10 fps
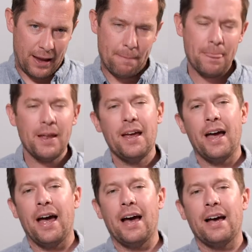that
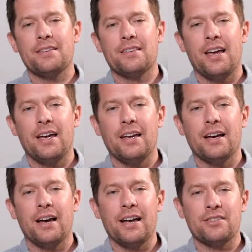as
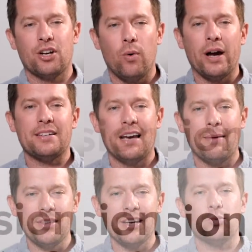a quiet
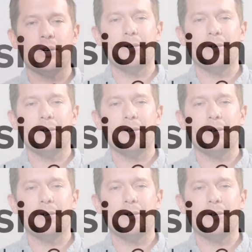time in the next